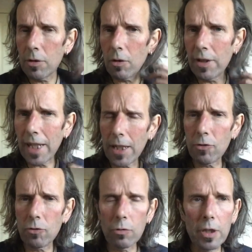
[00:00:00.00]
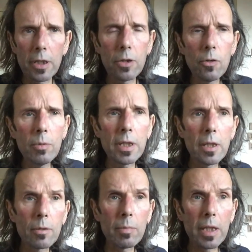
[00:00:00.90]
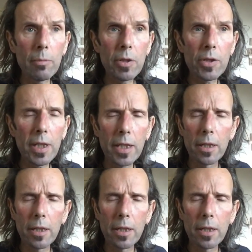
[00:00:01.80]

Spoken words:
sort of natural than it normally does, man, I must say.